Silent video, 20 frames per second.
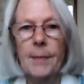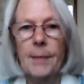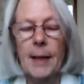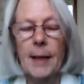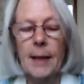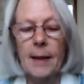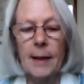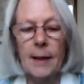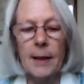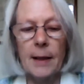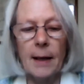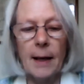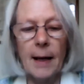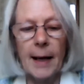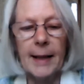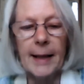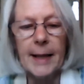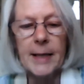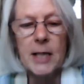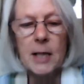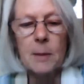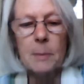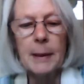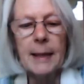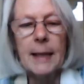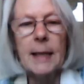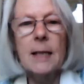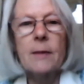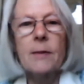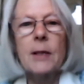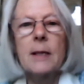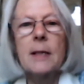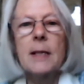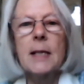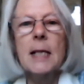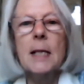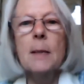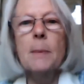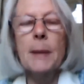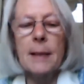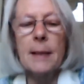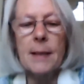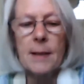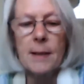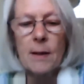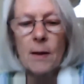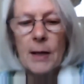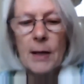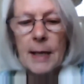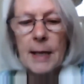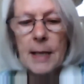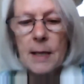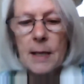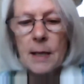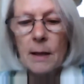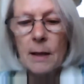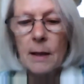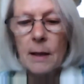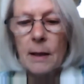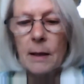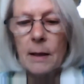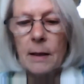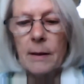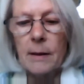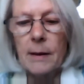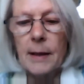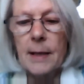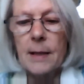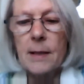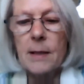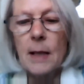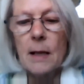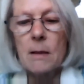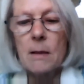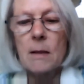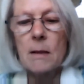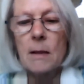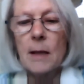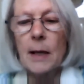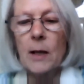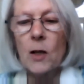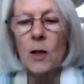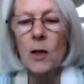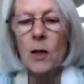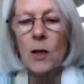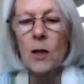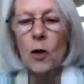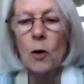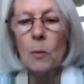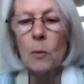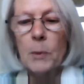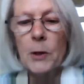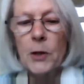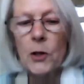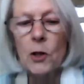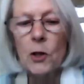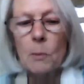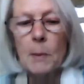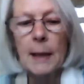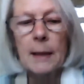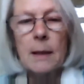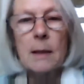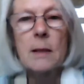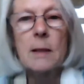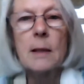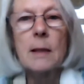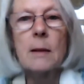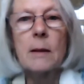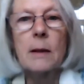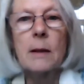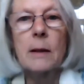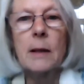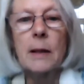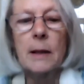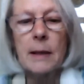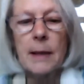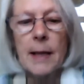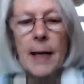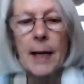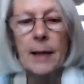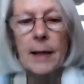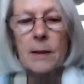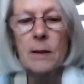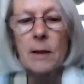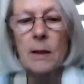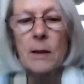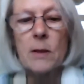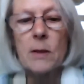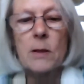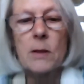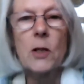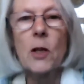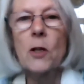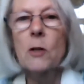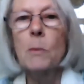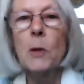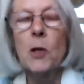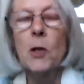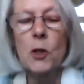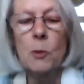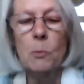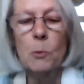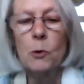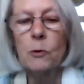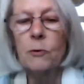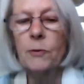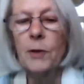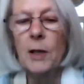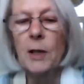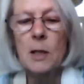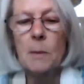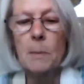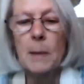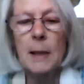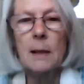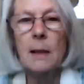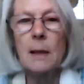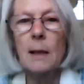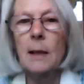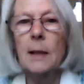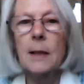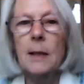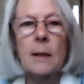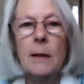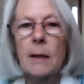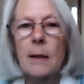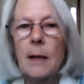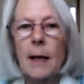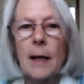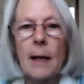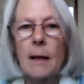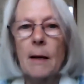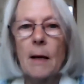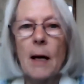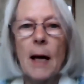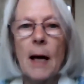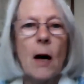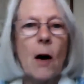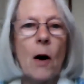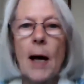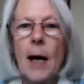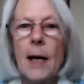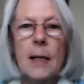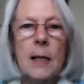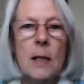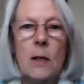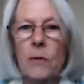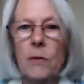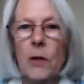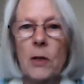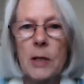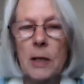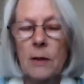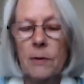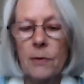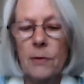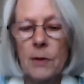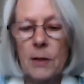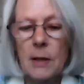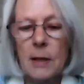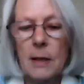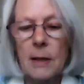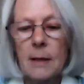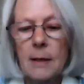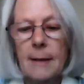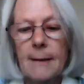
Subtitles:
I like to believe that deep inside they sense their common humanity that connects us so much more fundamentally than any of our differences.